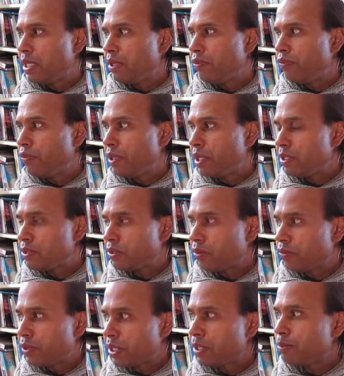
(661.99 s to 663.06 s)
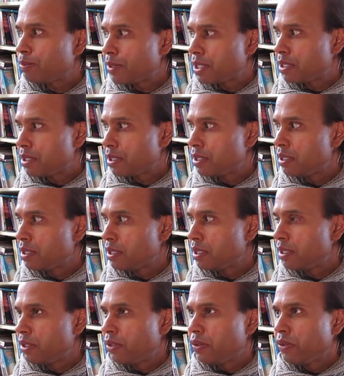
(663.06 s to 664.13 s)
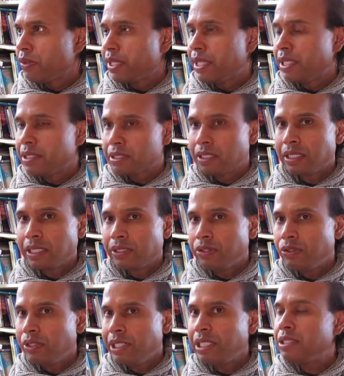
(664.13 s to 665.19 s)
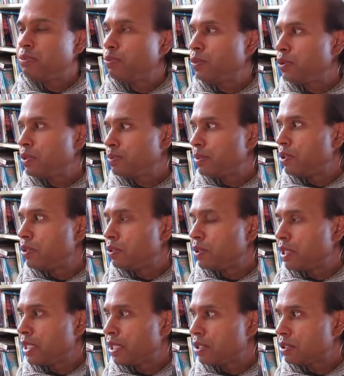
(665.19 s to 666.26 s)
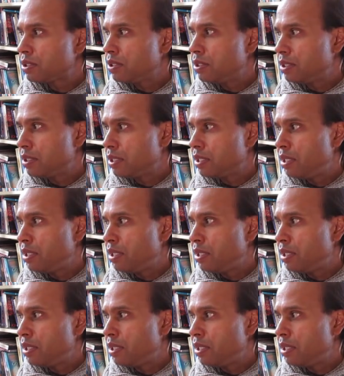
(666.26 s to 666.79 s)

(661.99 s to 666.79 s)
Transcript: getting feelings of the fuck it button, then it's like you need more spiritual connection.